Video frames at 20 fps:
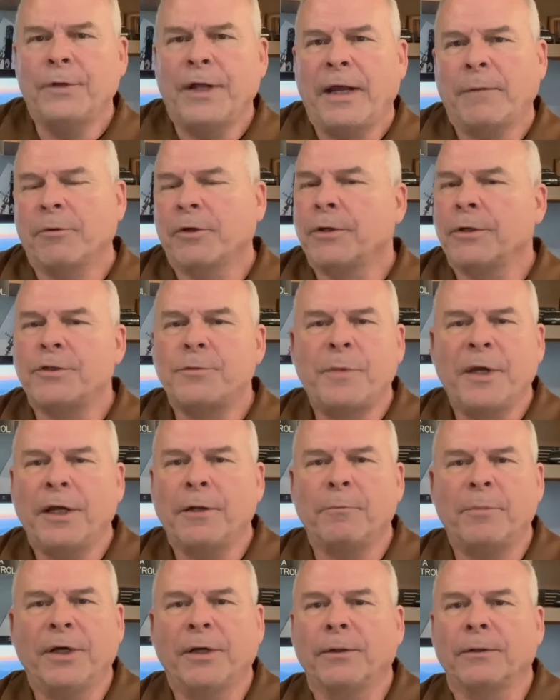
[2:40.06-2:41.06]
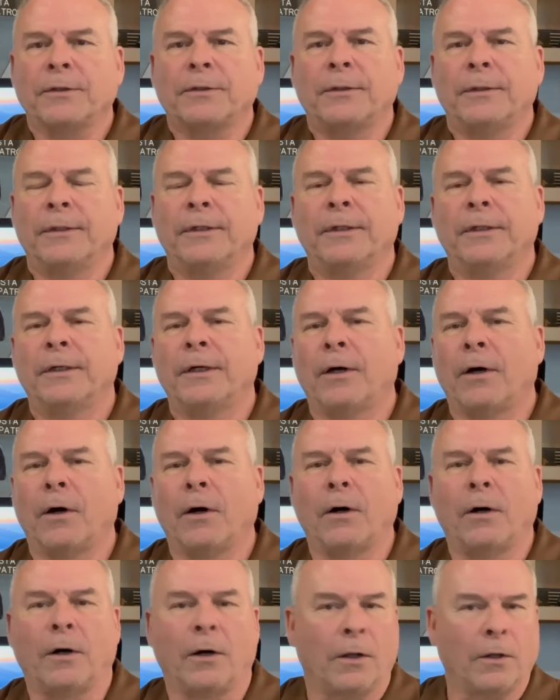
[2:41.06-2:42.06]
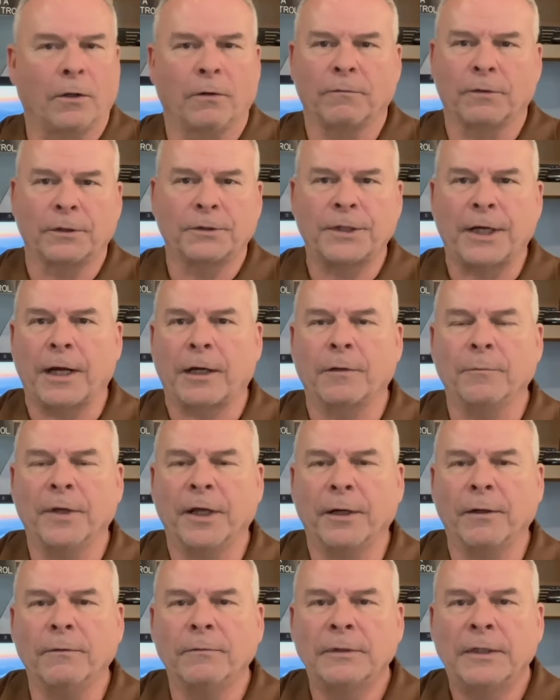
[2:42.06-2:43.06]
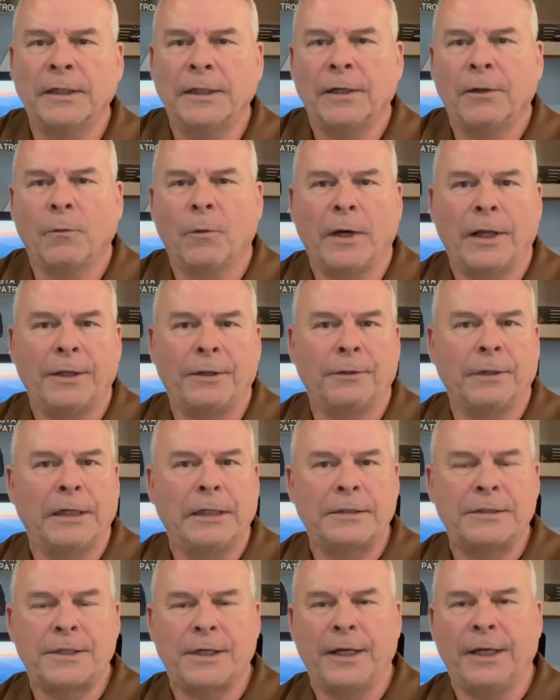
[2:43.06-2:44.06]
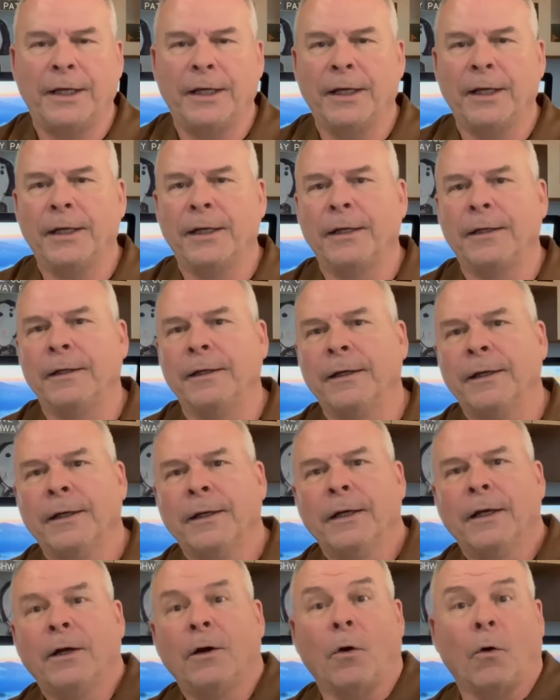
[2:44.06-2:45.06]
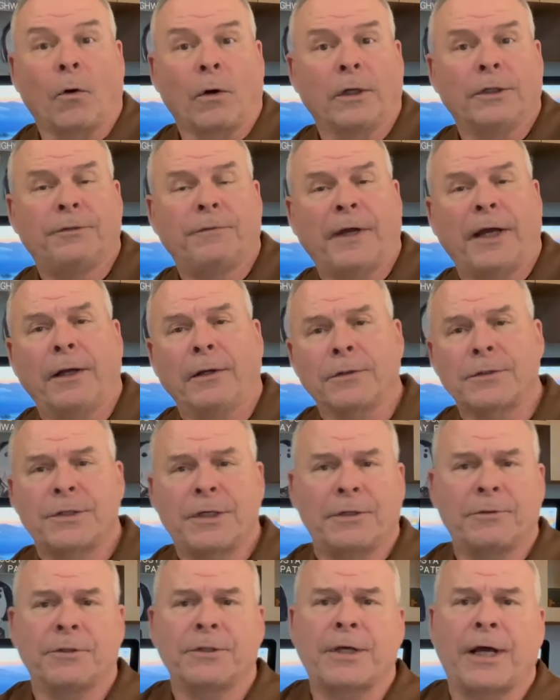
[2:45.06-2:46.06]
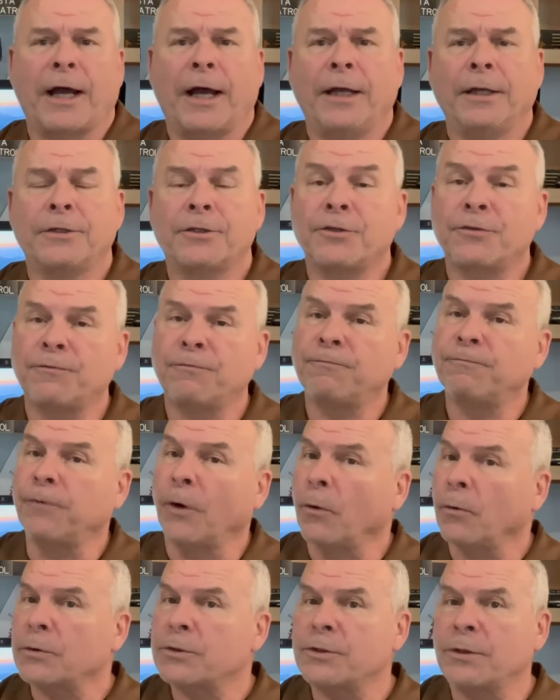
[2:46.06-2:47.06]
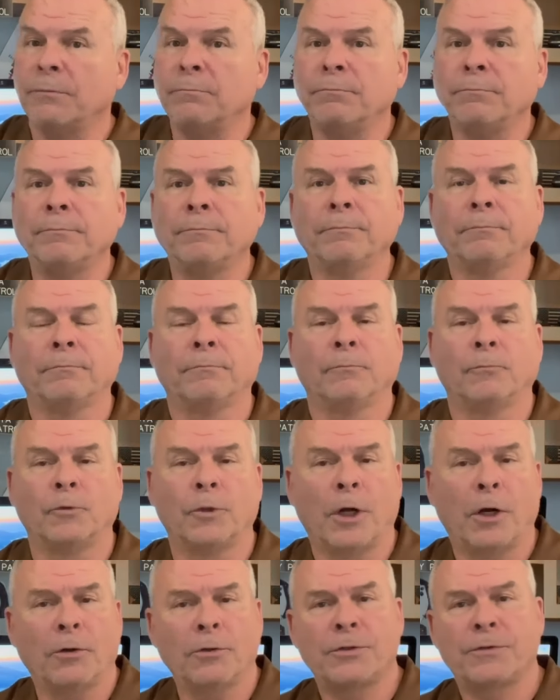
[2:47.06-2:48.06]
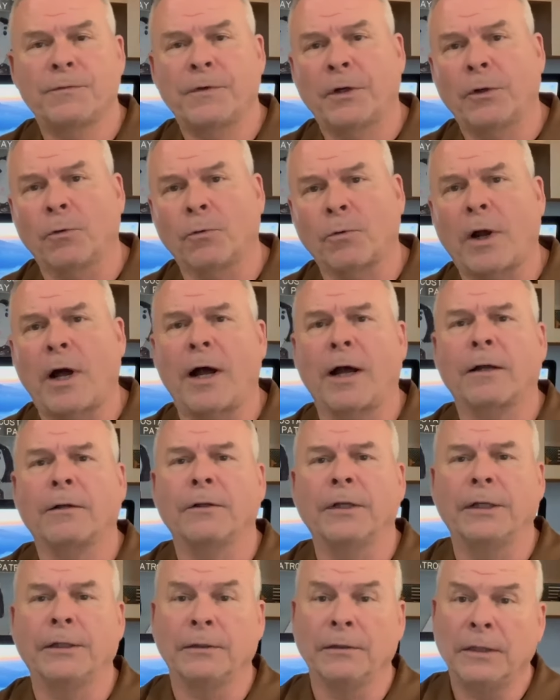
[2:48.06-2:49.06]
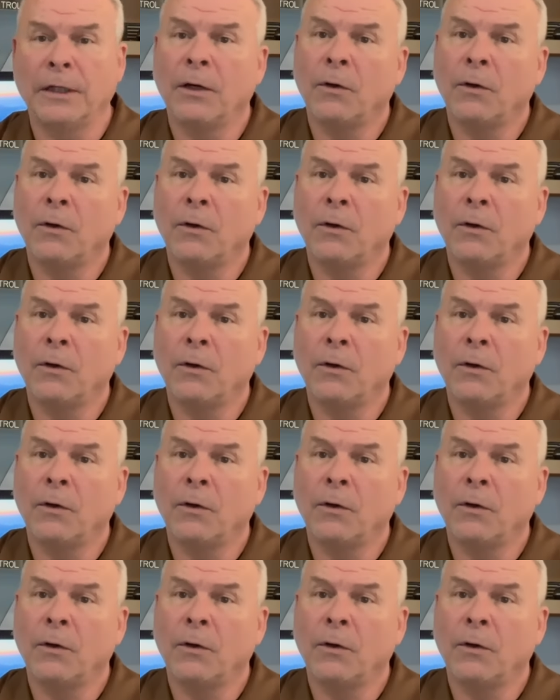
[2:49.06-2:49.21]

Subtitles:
neighborhoods being built all over Sacramento, whether it's in Orangevale, Citrus Heights, Folsom, Roseville, Rockland,